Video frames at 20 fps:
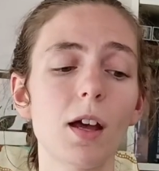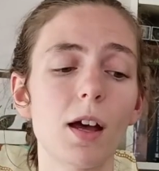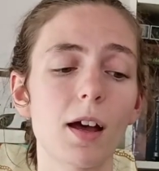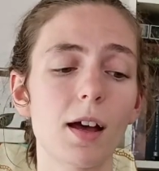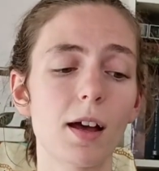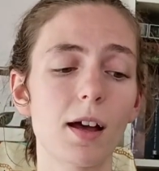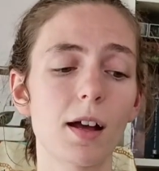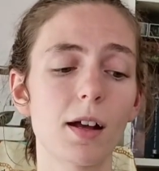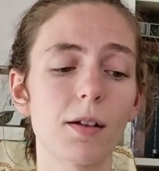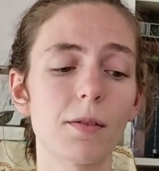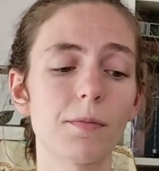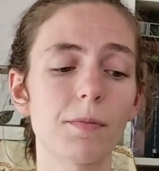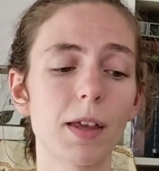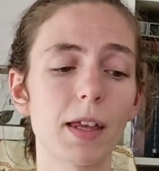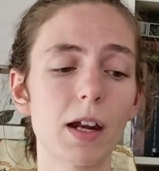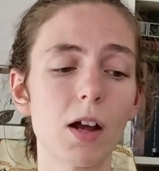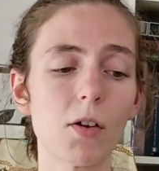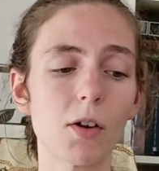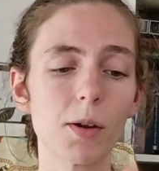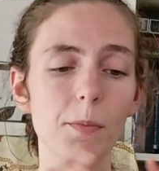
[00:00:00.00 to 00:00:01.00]

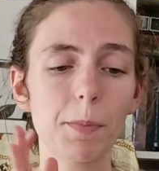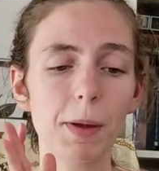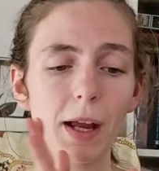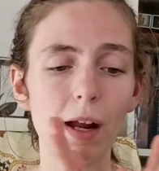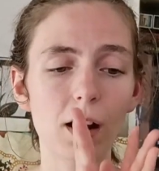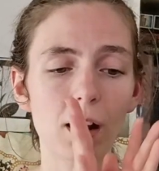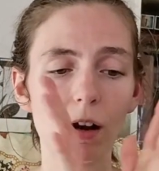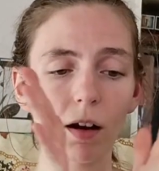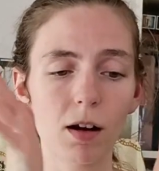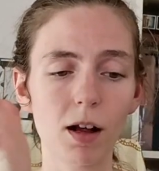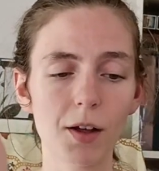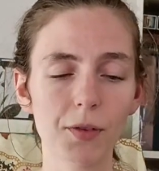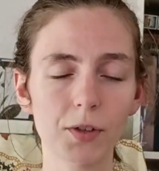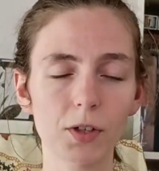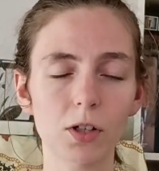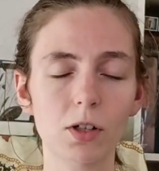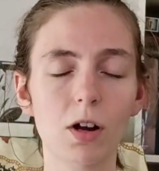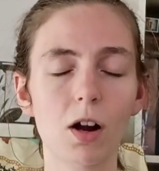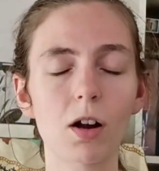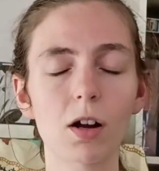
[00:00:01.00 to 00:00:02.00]
And I'll compare
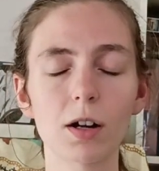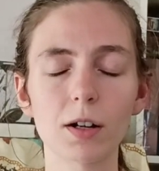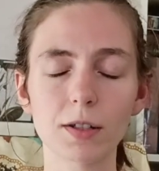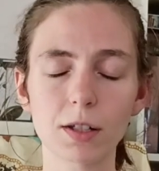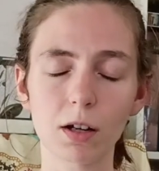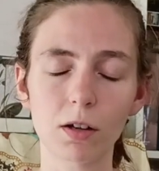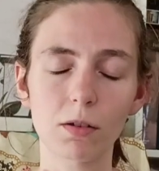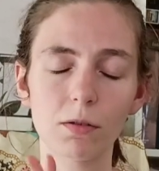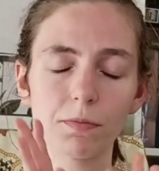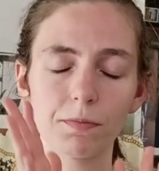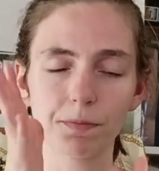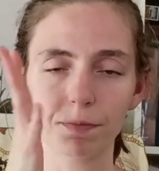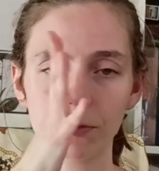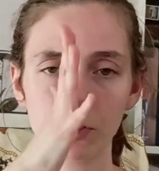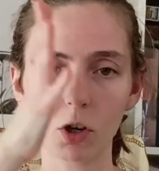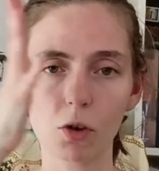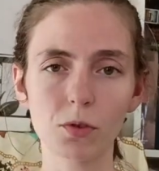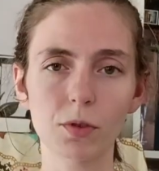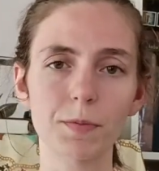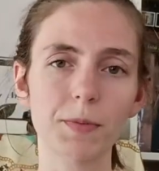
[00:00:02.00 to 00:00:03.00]
other cards. I'll
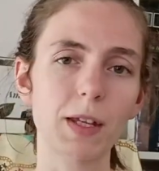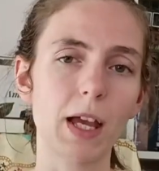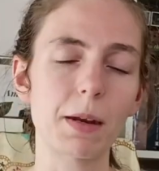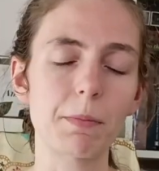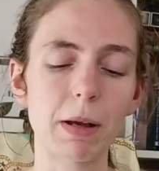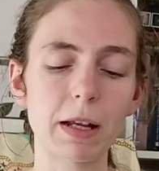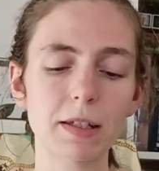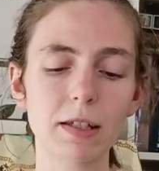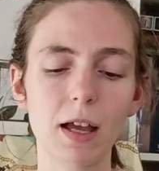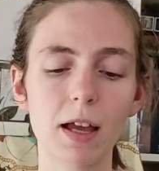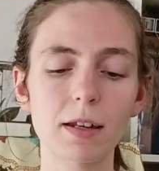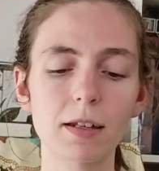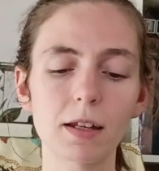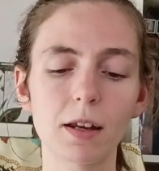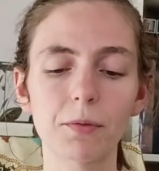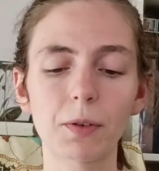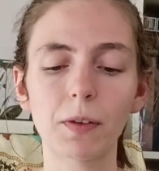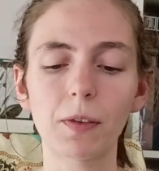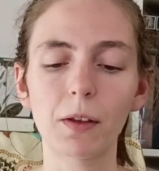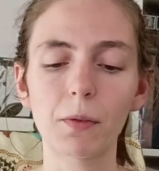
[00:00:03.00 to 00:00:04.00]
show them side by side and
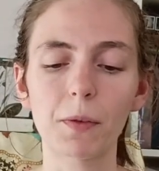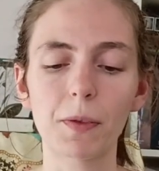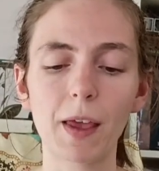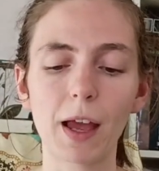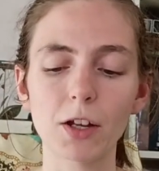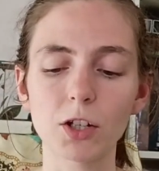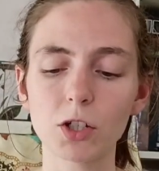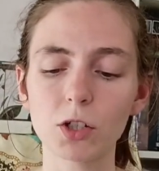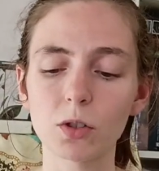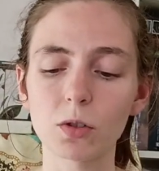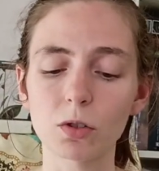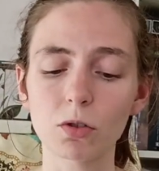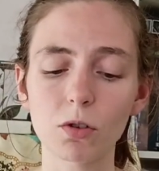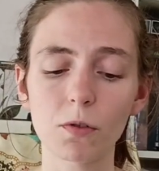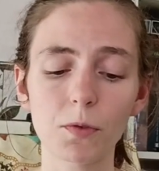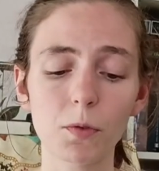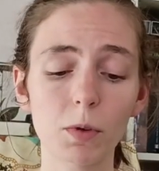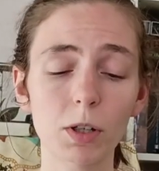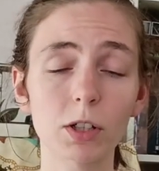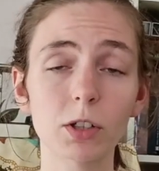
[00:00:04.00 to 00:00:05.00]
everything with that too. So
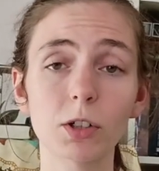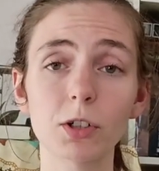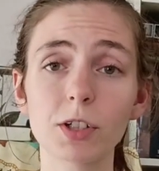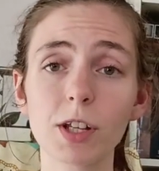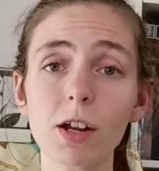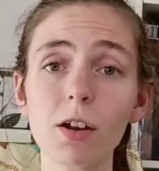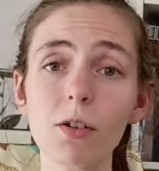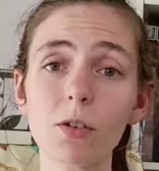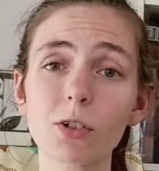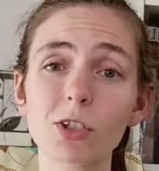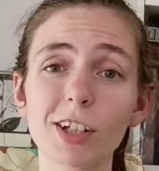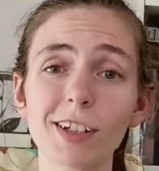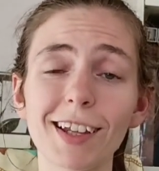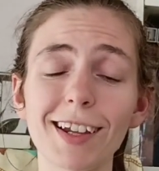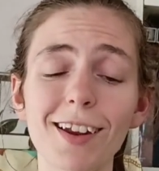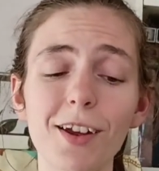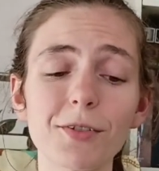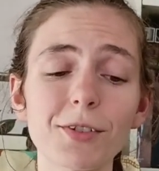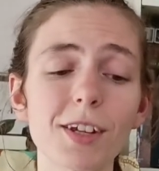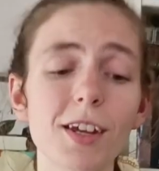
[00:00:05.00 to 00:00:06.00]
if you want to learn tarot, go check
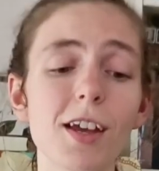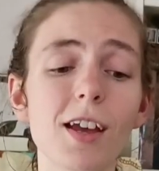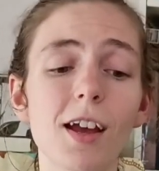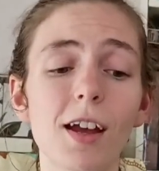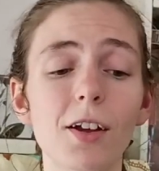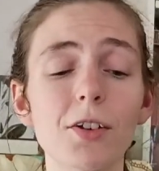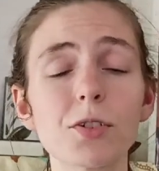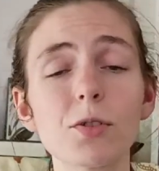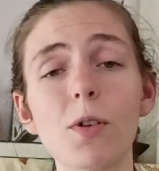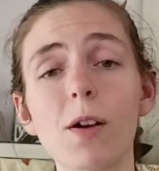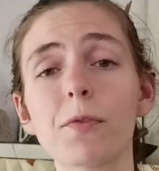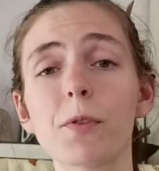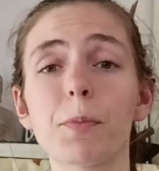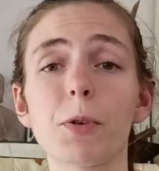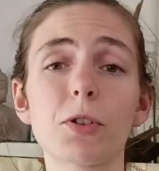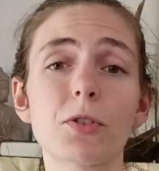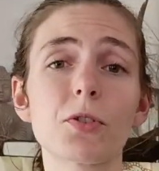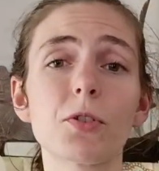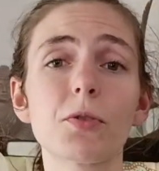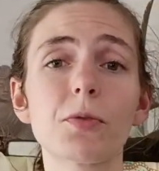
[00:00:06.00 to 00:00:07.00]
that out. I also offer
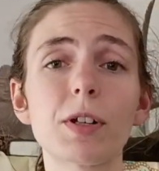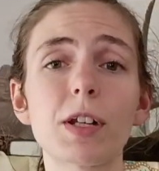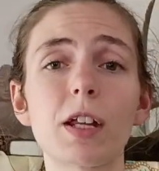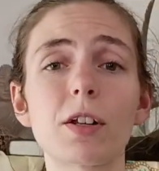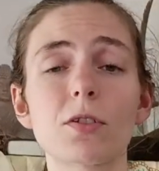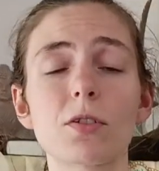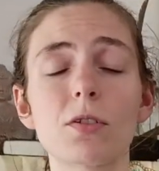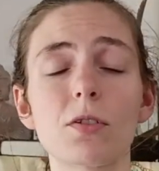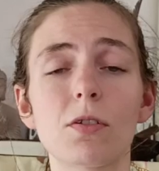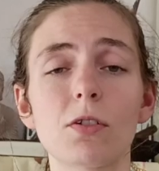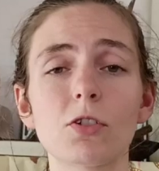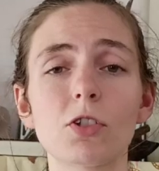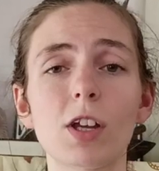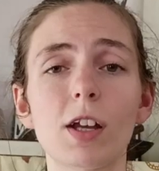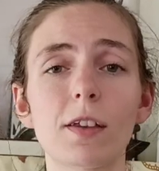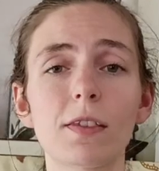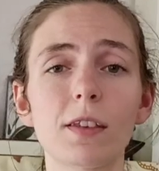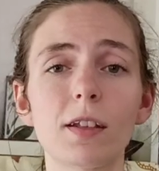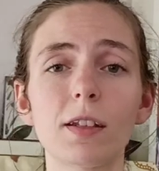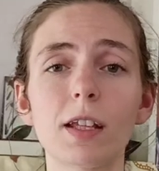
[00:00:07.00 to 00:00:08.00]
personal readings. So you can
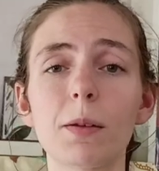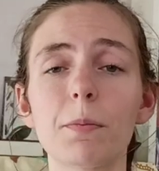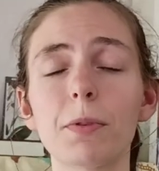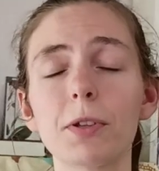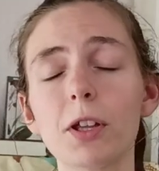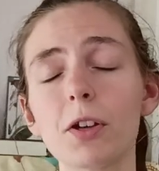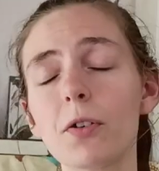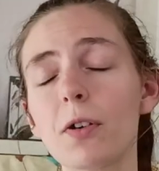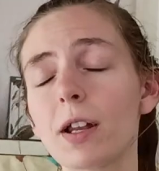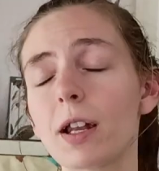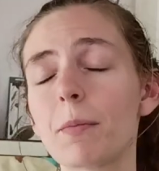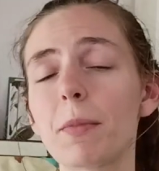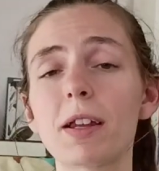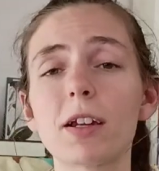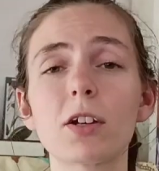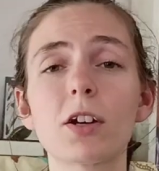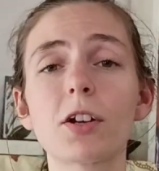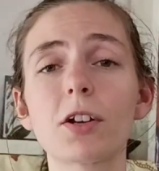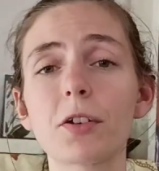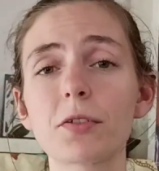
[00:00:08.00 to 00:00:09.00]
check the link below at
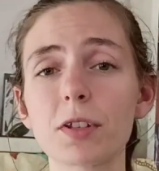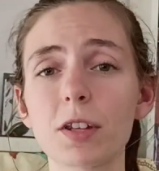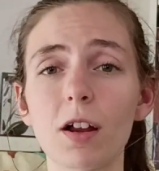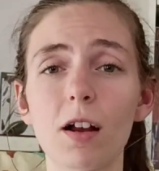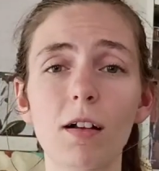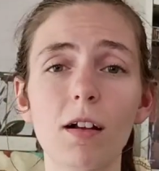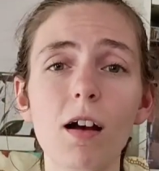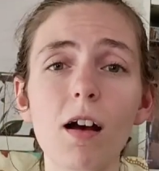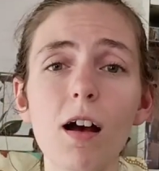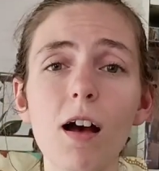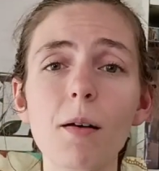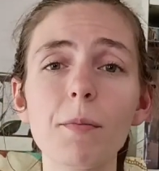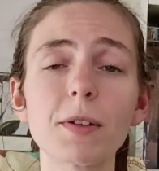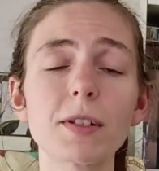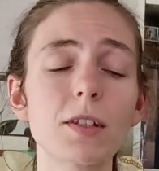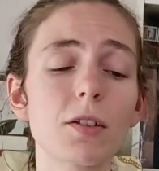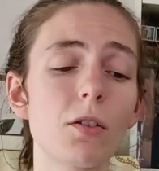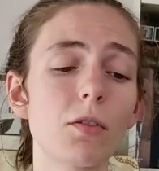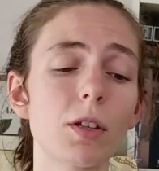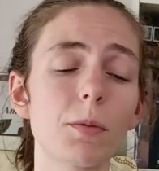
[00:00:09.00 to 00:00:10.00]
amandanardosi.com.
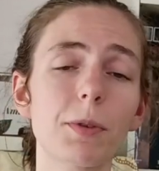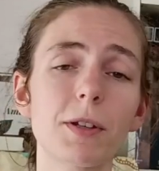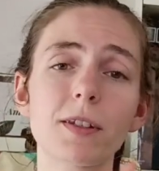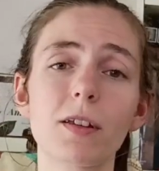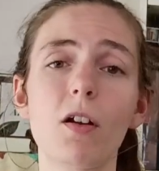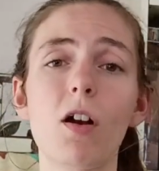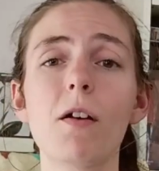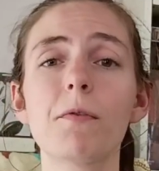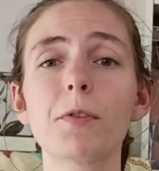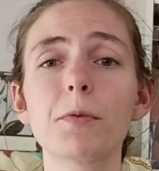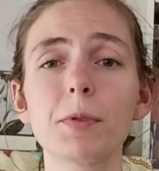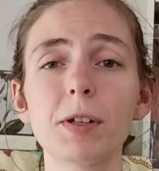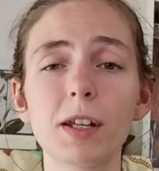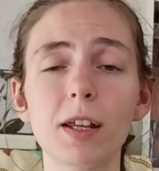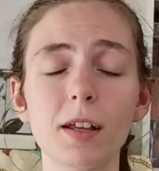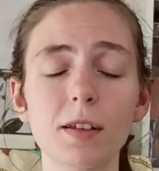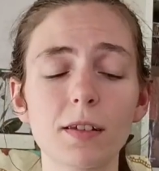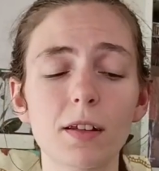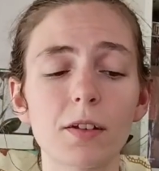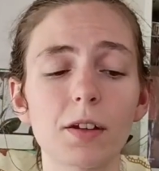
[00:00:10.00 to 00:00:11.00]
That's the only place I offer
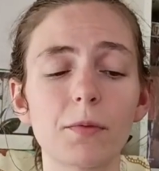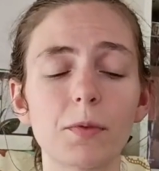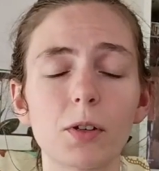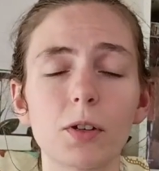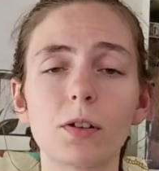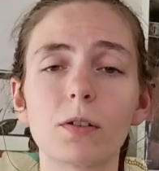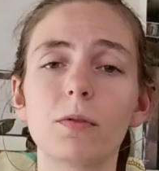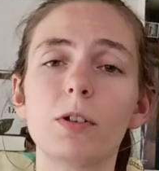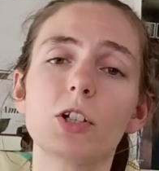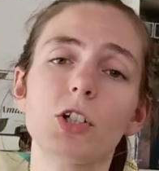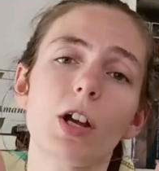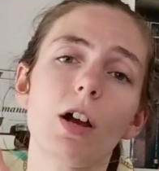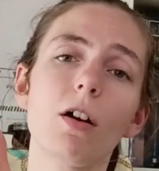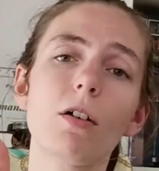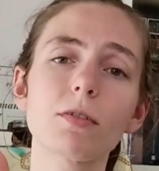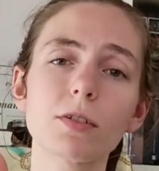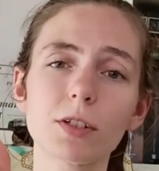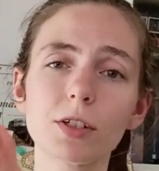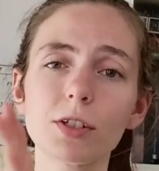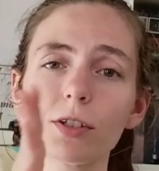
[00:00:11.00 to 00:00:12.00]
readings. I'll never reach
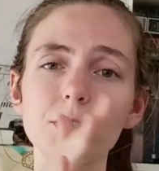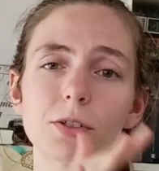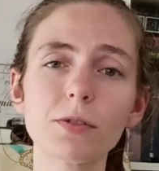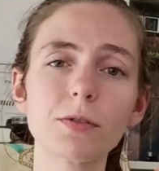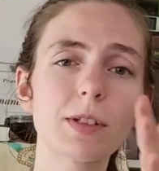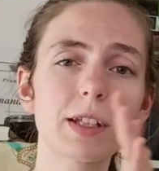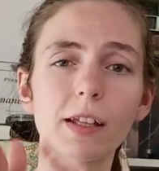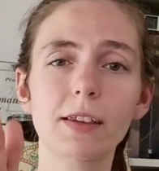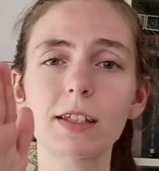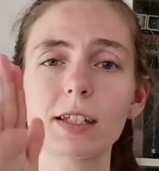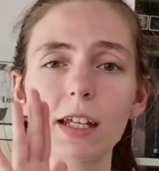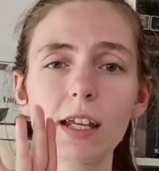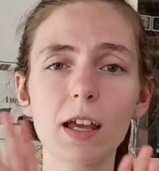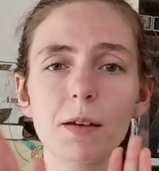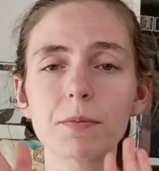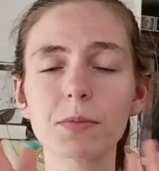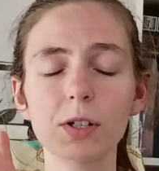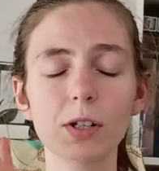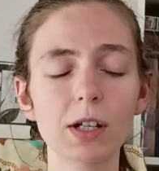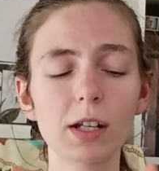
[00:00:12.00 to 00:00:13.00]
out to you in like the
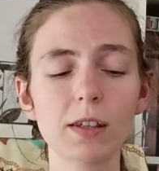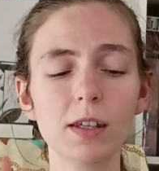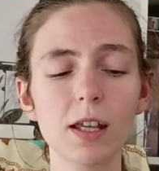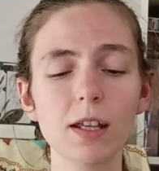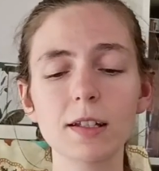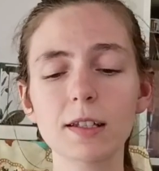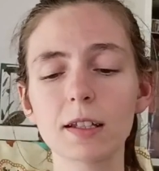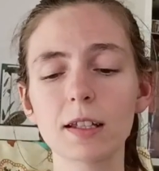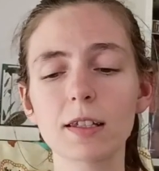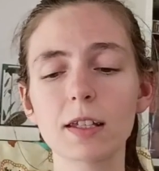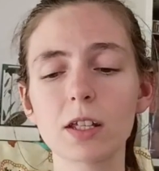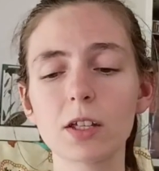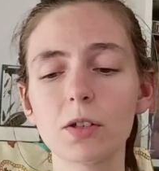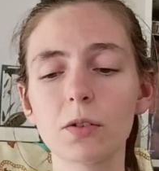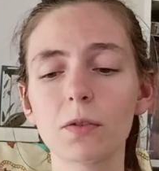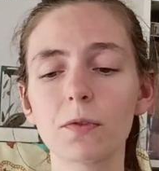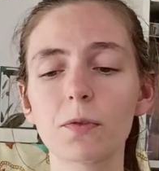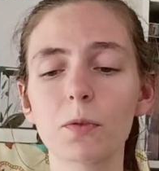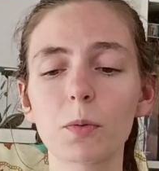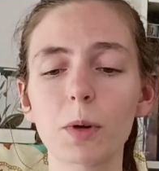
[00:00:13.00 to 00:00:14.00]
DMs or anything, solicit
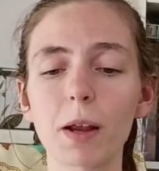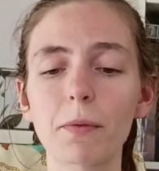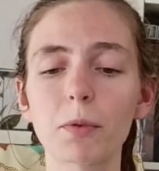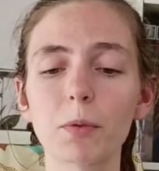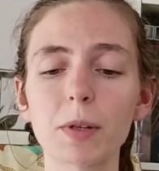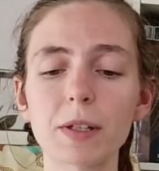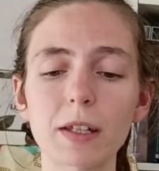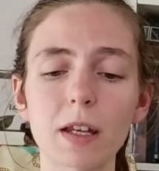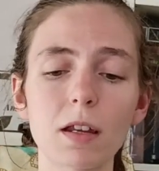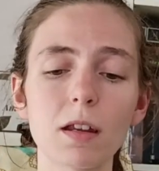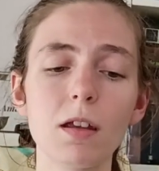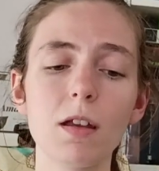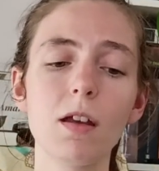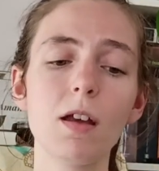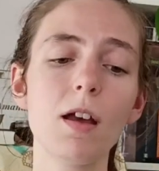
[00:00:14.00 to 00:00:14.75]
you for whatever reason.